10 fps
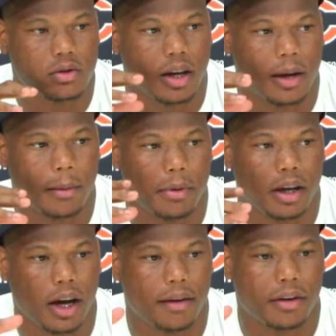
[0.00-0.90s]
You got to be
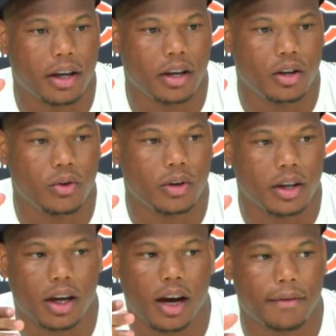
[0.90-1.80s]
confident in doing
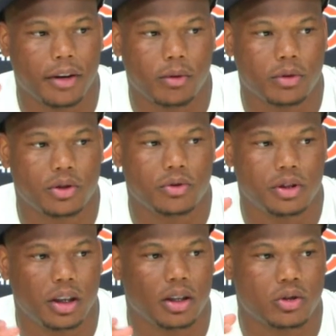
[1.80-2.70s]
it, confident in what you
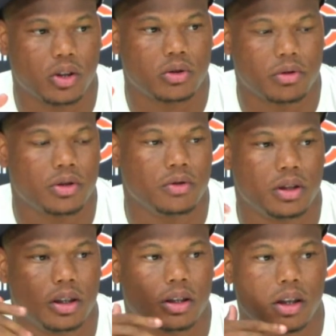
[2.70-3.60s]
see and trust what you
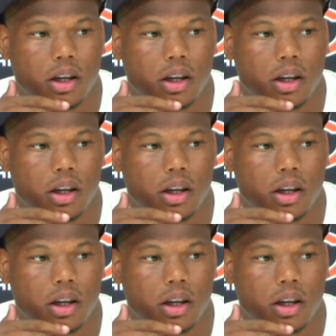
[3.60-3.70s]
see.